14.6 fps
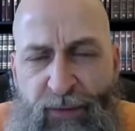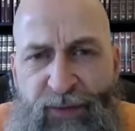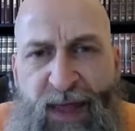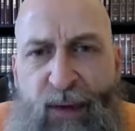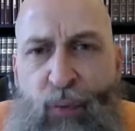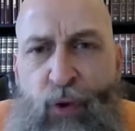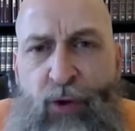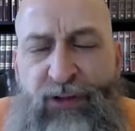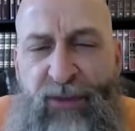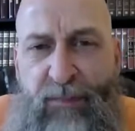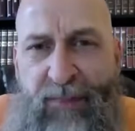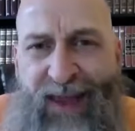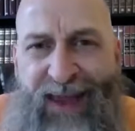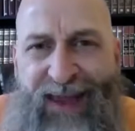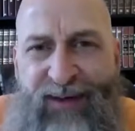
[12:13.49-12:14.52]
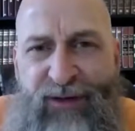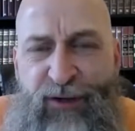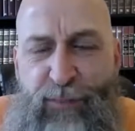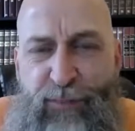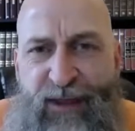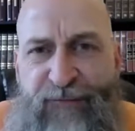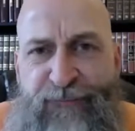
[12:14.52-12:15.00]
They will demand to
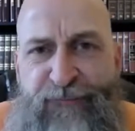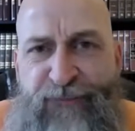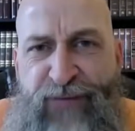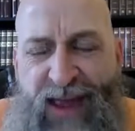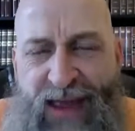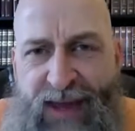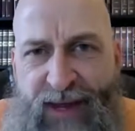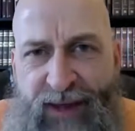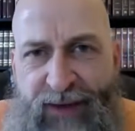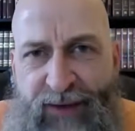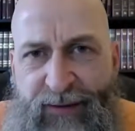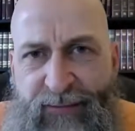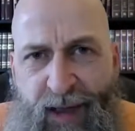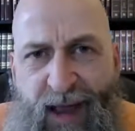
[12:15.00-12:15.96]
be fed.